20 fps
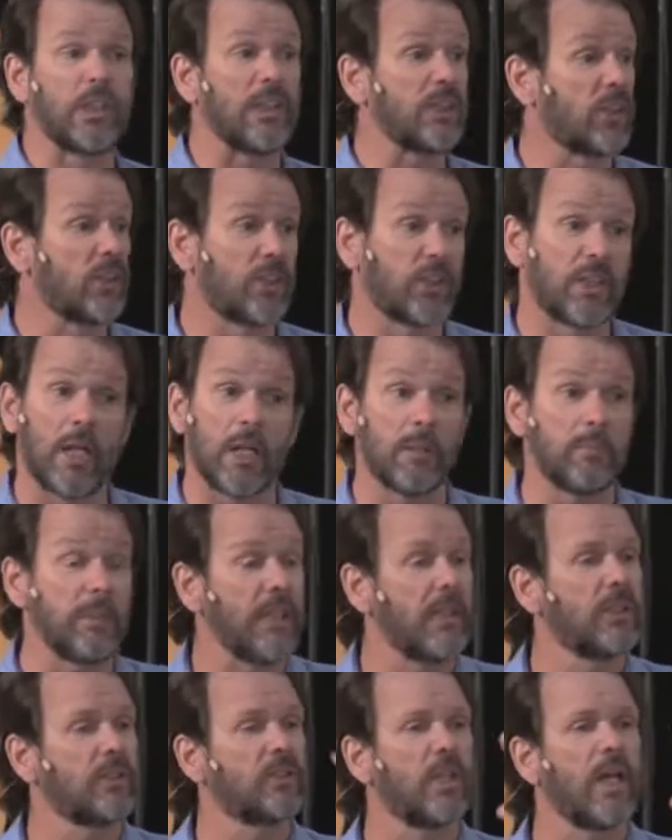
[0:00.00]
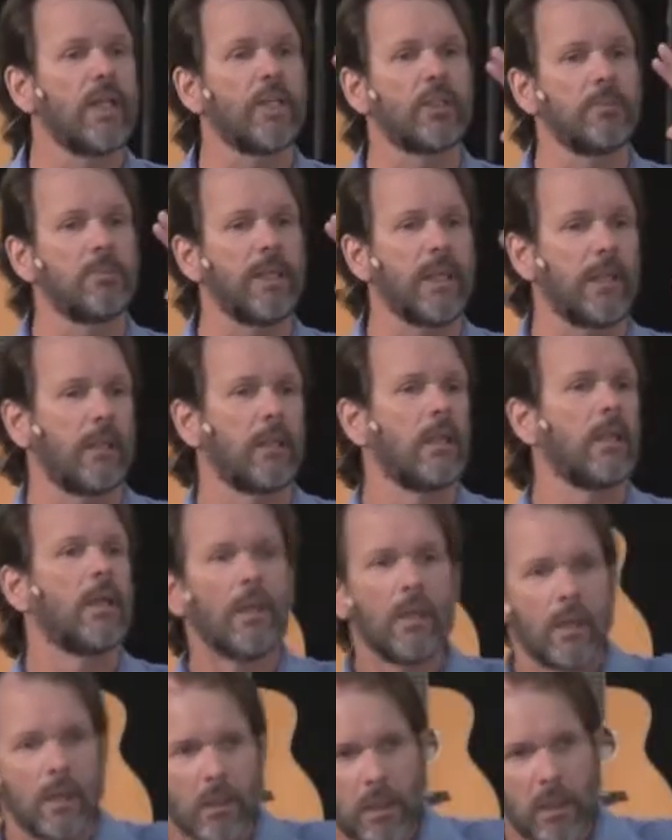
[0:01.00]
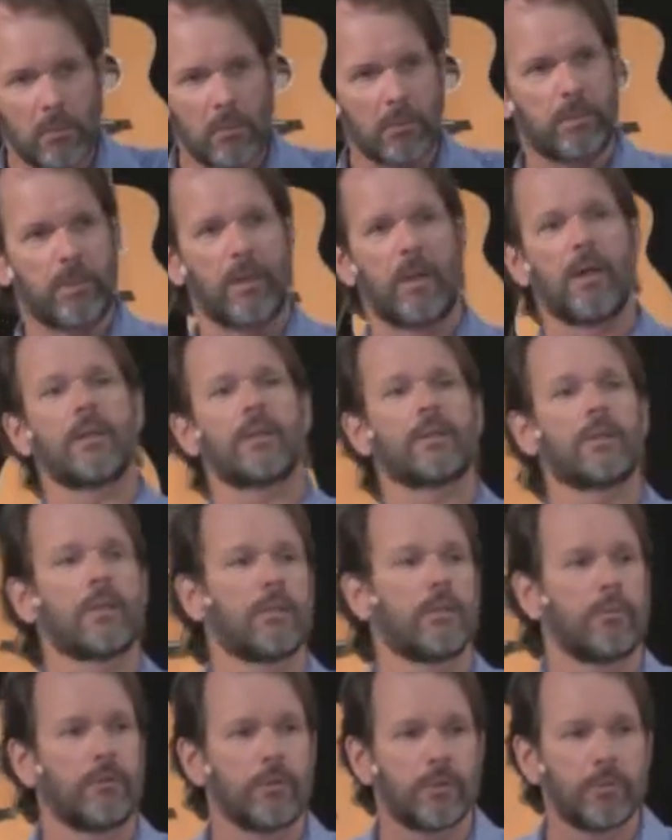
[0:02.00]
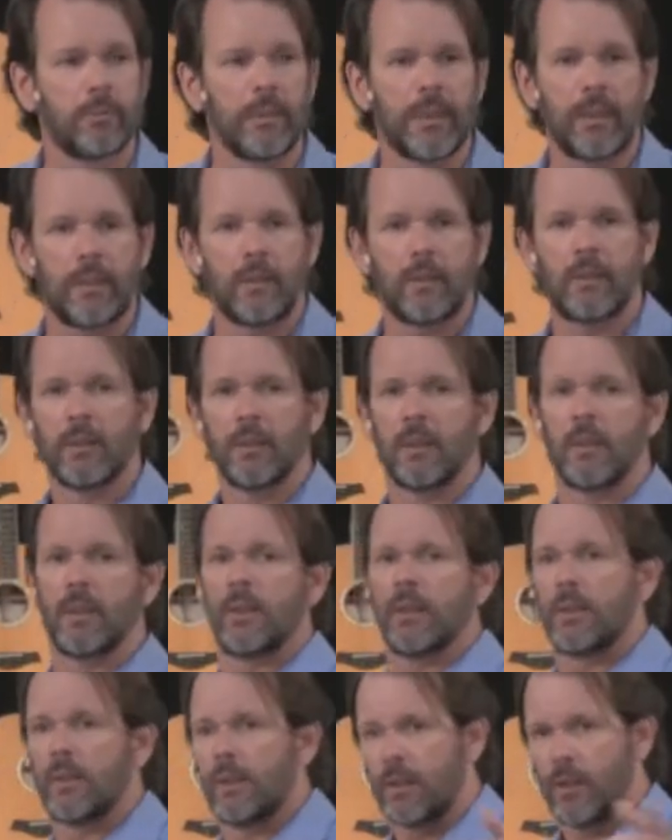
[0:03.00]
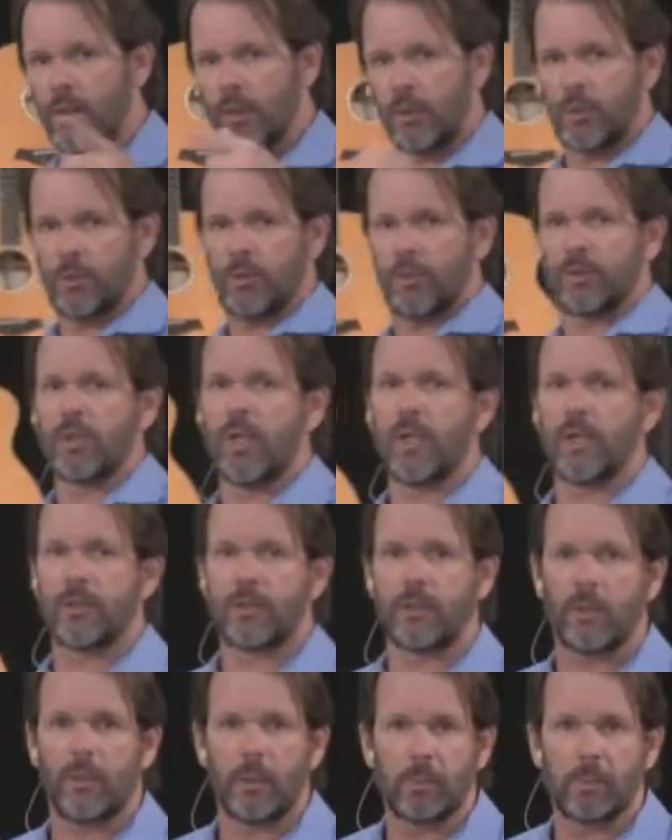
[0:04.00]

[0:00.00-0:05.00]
Jesus telling me, He's saying to me, come apart with me into a solitary